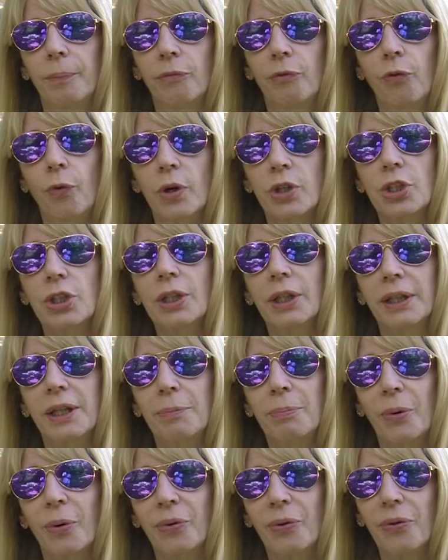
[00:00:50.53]
fortunately,
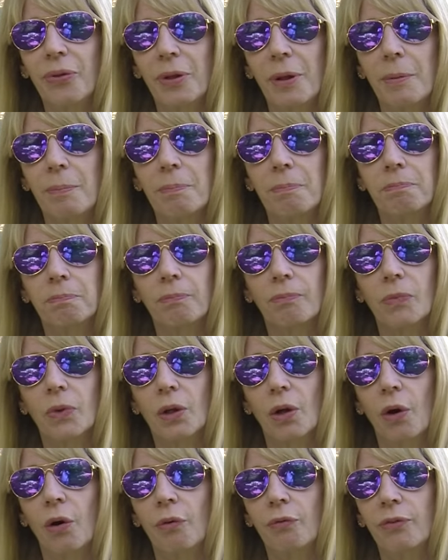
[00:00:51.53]
both of them
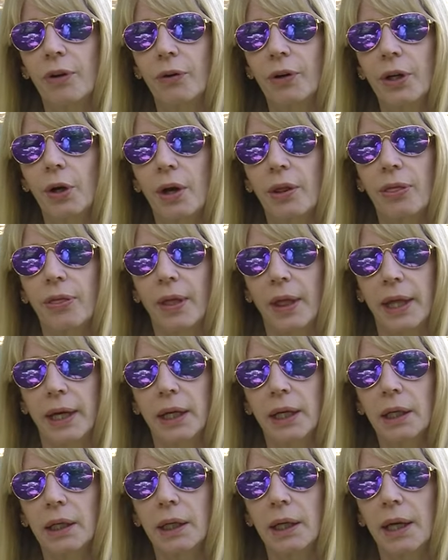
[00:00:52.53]
are very
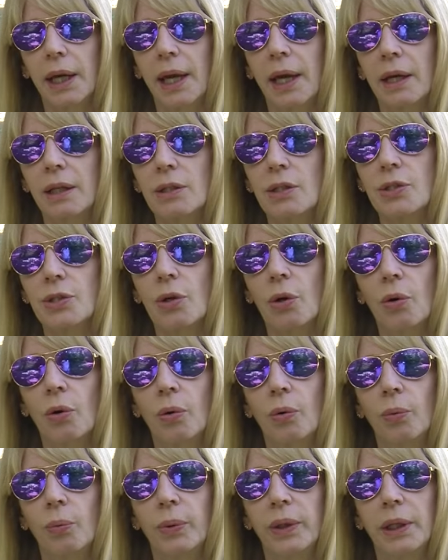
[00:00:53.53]
athletic, and
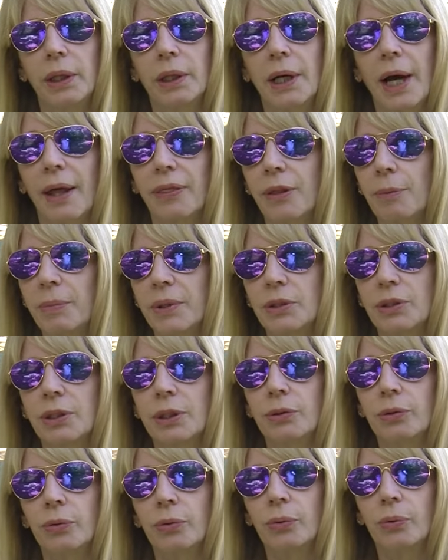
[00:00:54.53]
so we got them
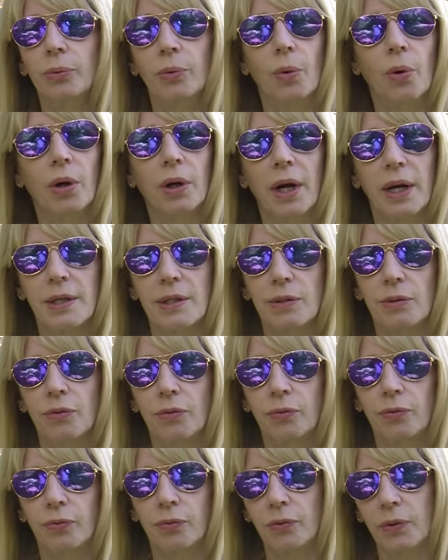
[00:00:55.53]
into all kinds
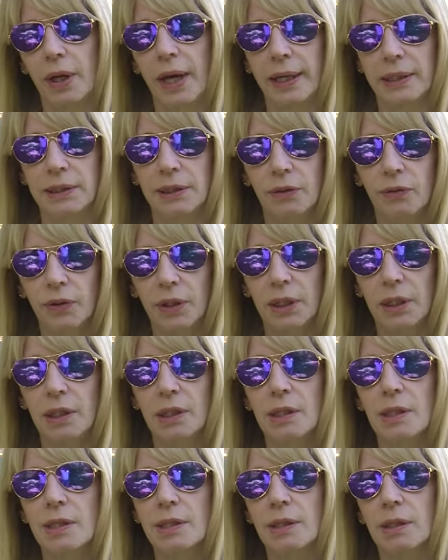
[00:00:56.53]
of
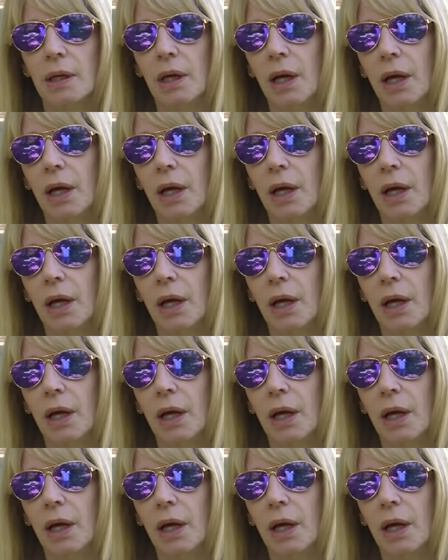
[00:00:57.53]
activities,